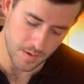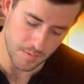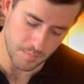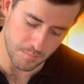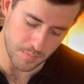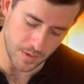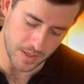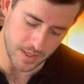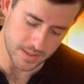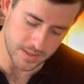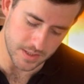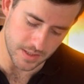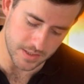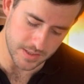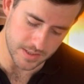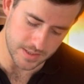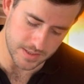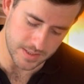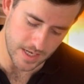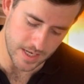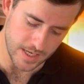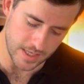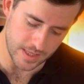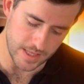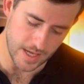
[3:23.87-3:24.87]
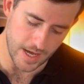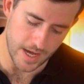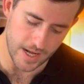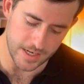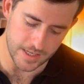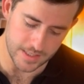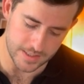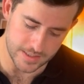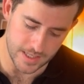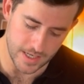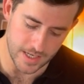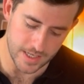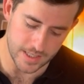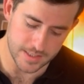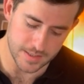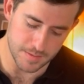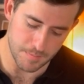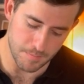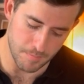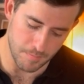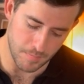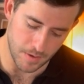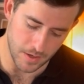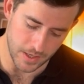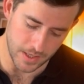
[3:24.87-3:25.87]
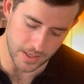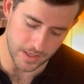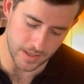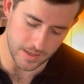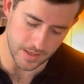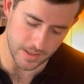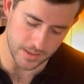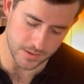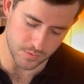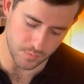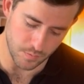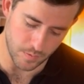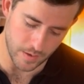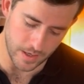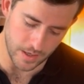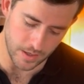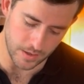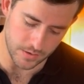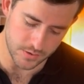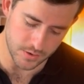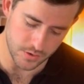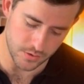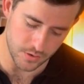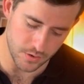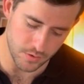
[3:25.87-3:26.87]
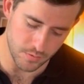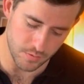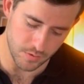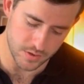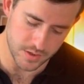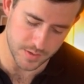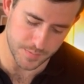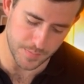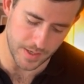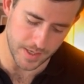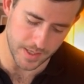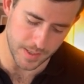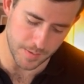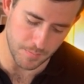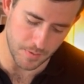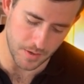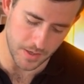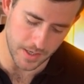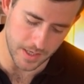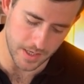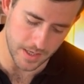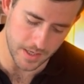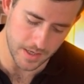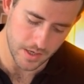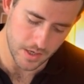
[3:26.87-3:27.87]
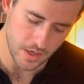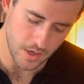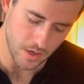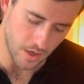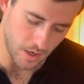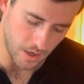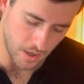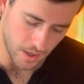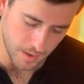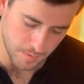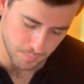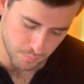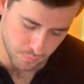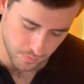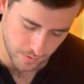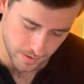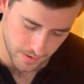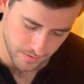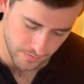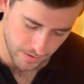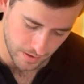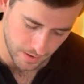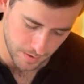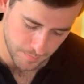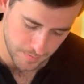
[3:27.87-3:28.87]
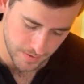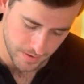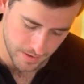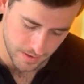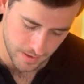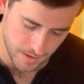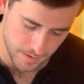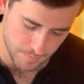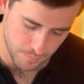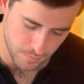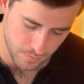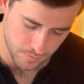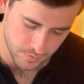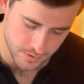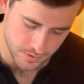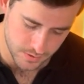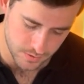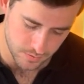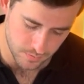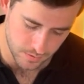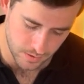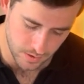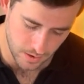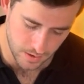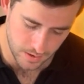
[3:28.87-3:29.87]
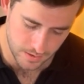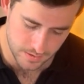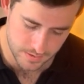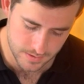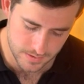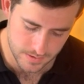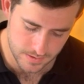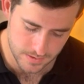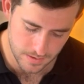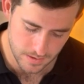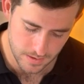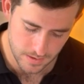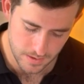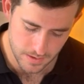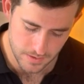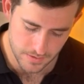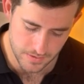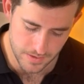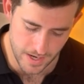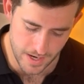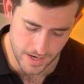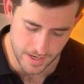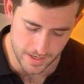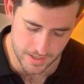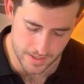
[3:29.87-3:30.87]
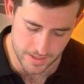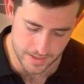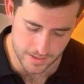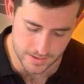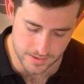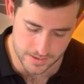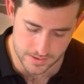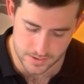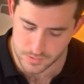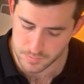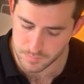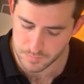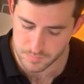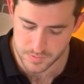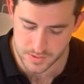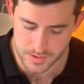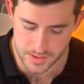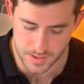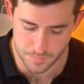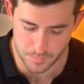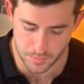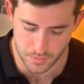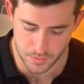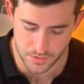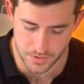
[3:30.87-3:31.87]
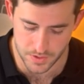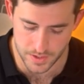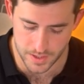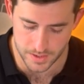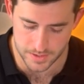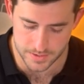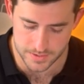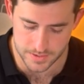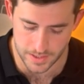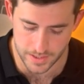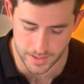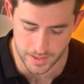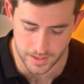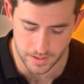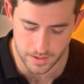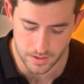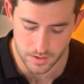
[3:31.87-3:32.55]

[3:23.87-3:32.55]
but it doesn't take that. It takes money as well. So you are spending money on pre-development and pursuit costs. That is simple things like